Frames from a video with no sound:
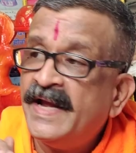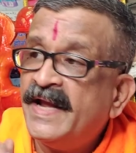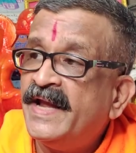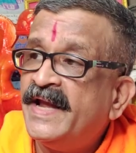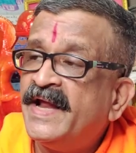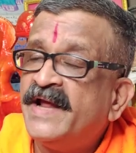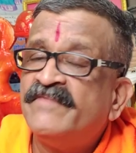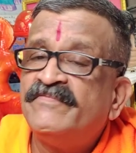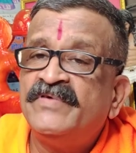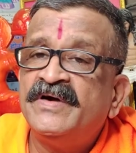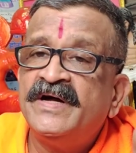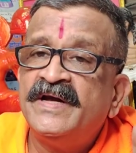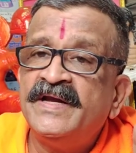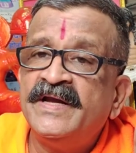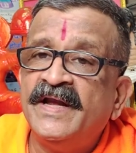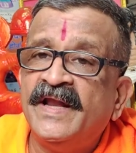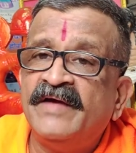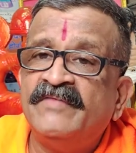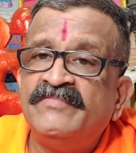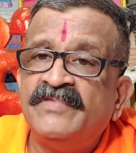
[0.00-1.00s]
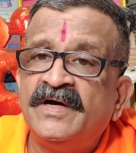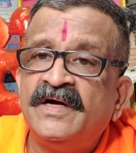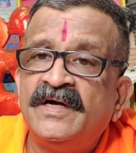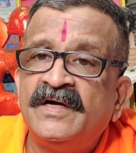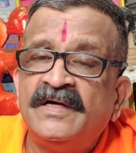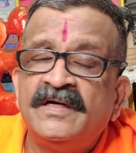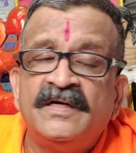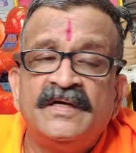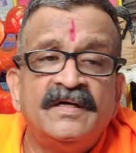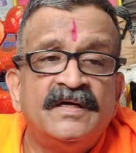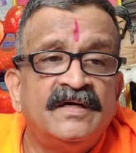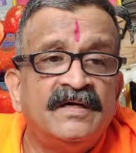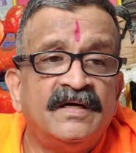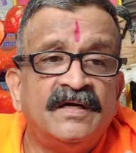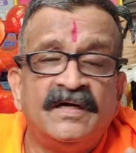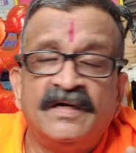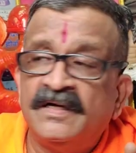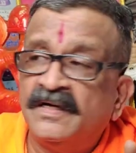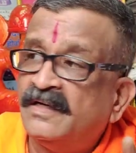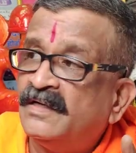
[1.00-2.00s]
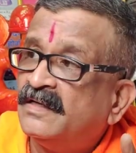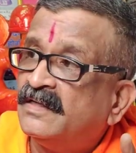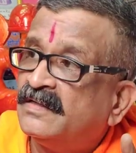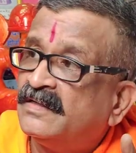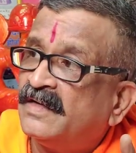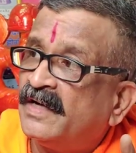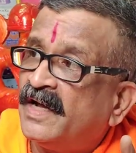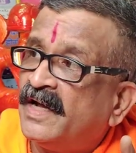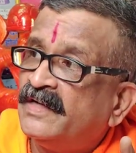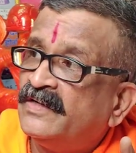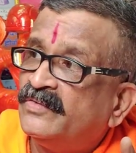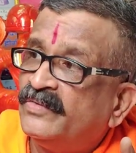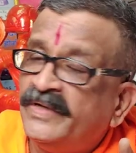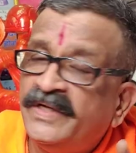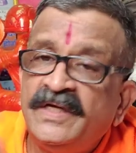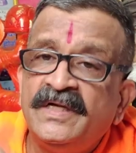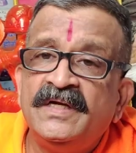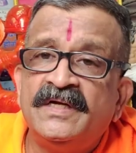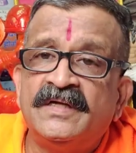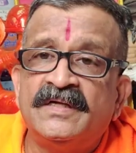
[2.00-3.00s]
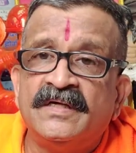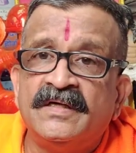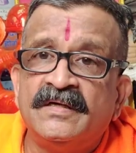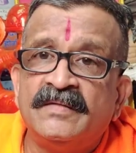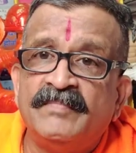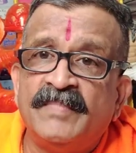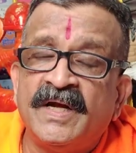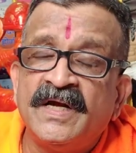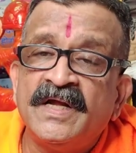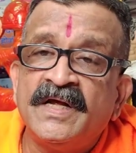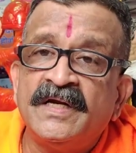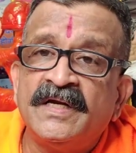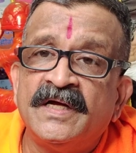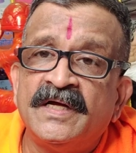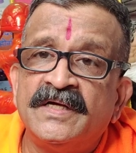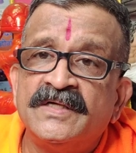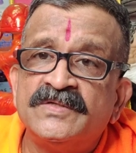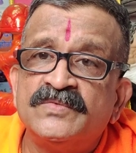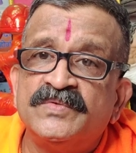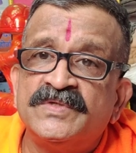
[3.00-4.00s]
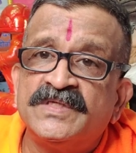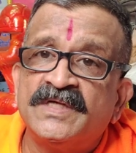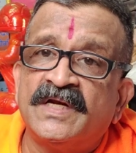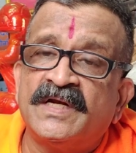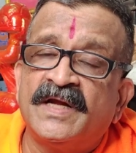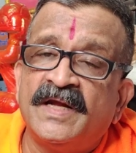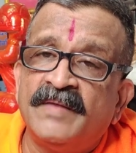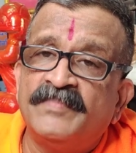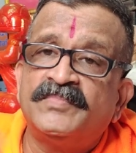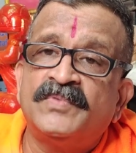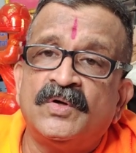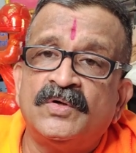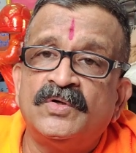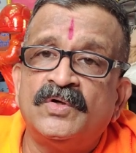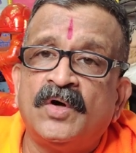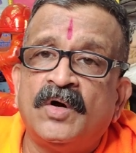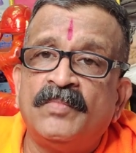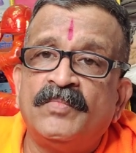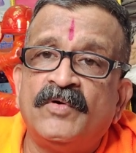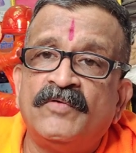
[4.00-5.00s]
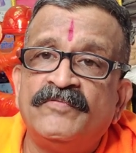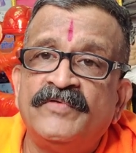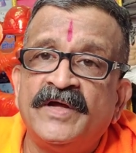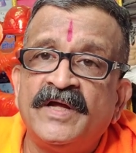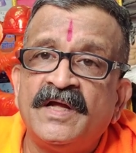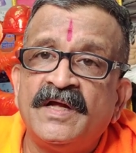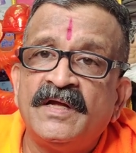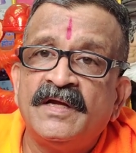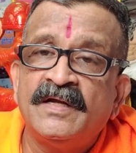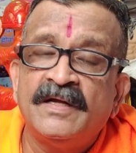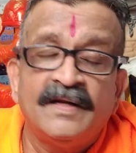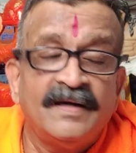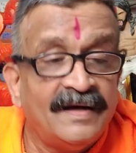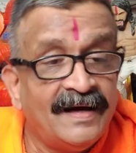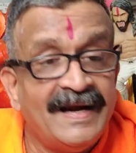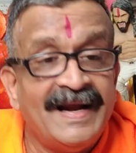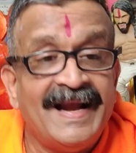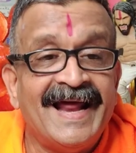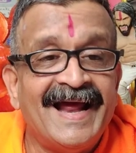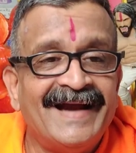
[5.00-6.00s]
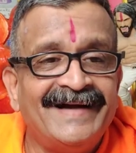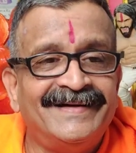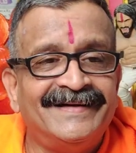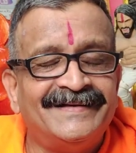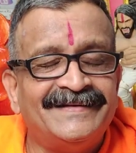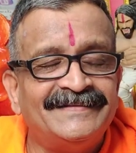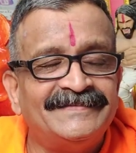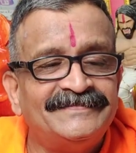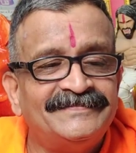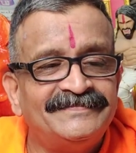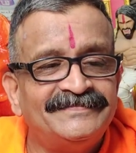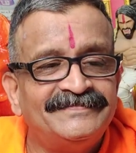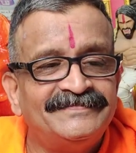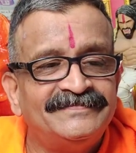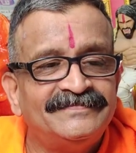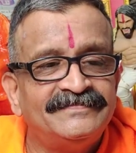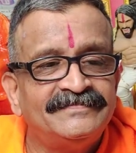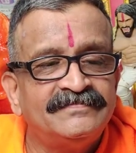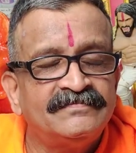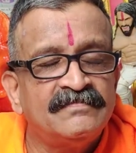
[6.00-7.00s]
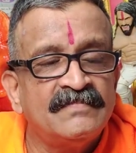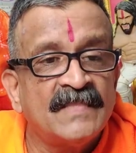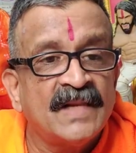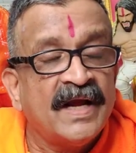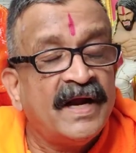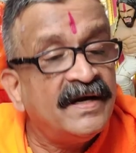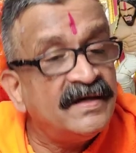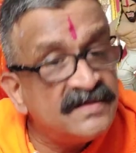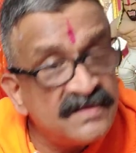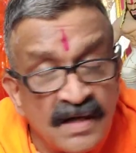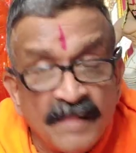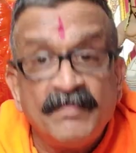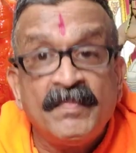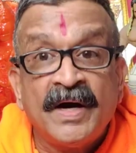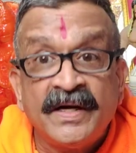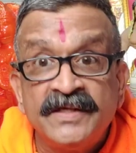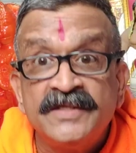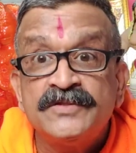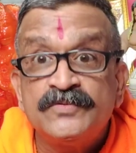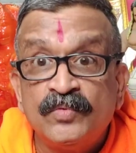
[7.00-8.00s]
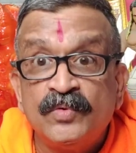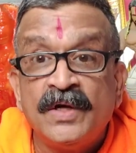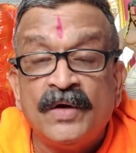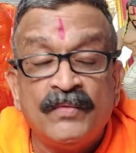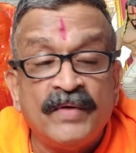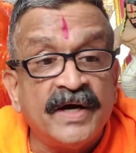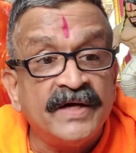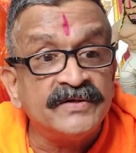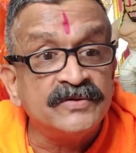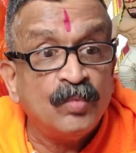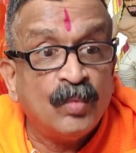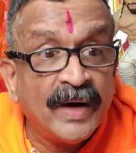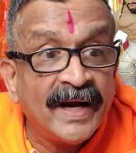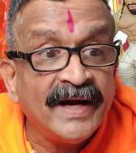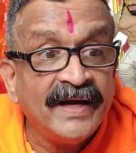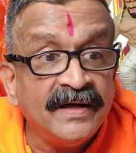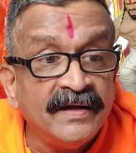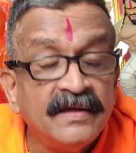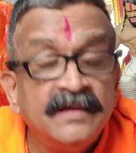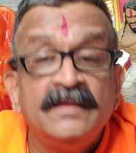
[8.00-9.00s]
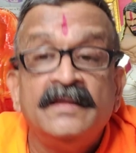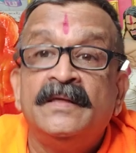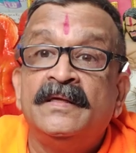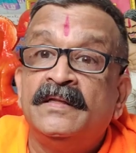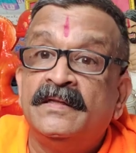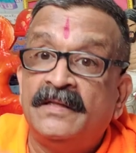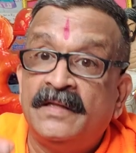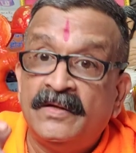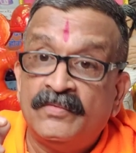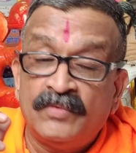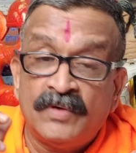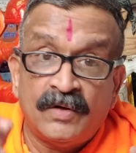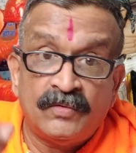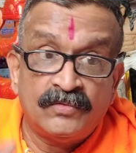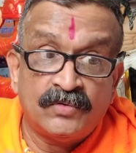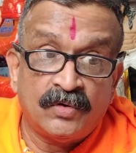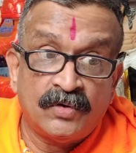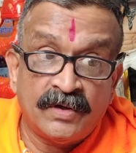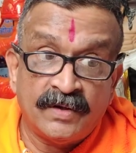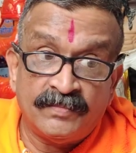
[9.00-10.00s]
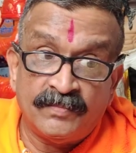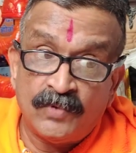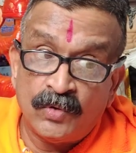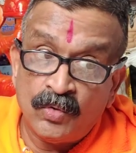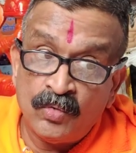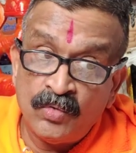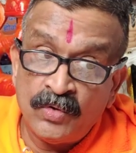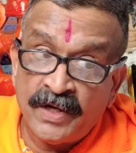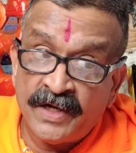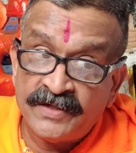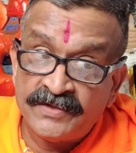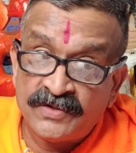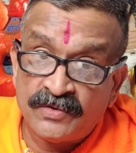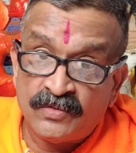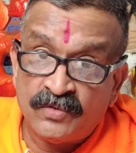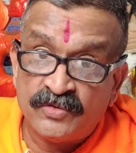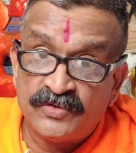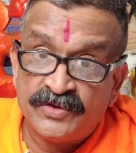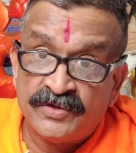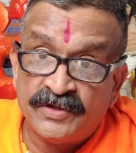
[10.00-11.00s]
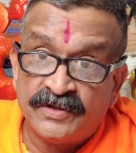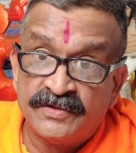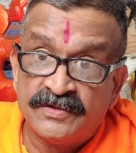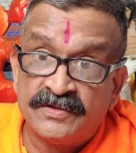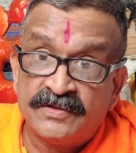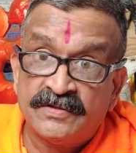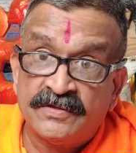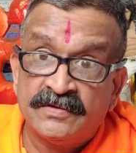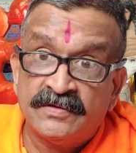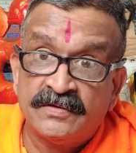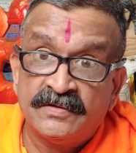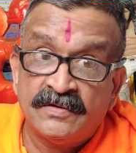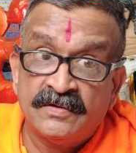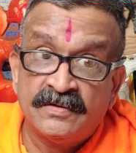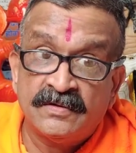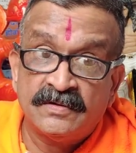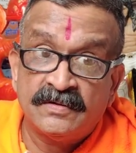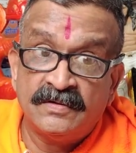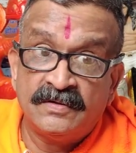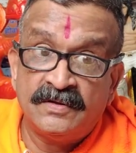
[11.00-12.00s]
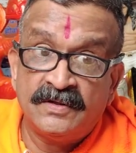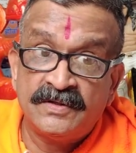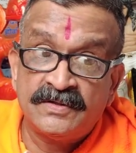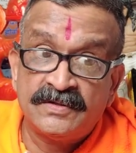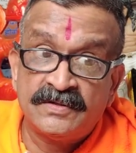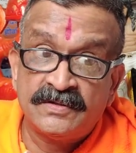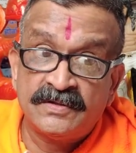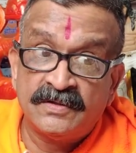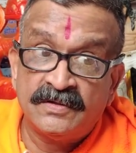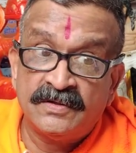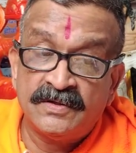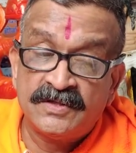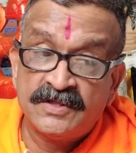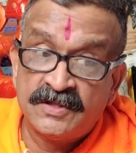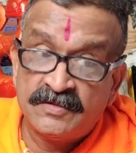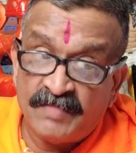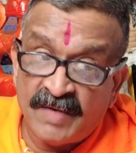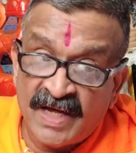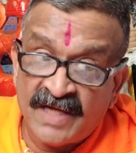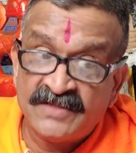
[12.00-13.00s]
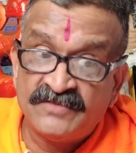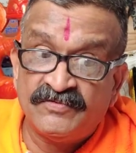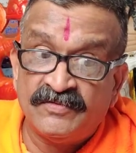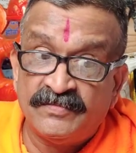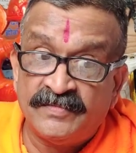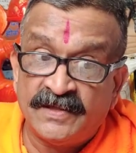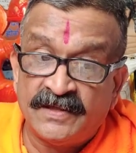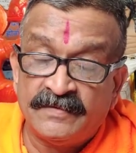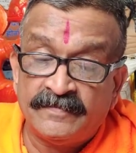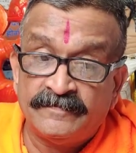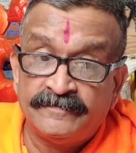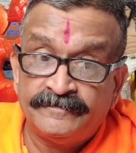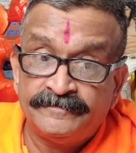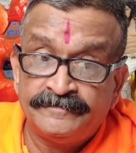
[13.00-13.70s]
never try to eat bananas which are kept on top of a ladder. And some monkeys would have asked why. They would have told him, don't ask questions. This is blasphemy.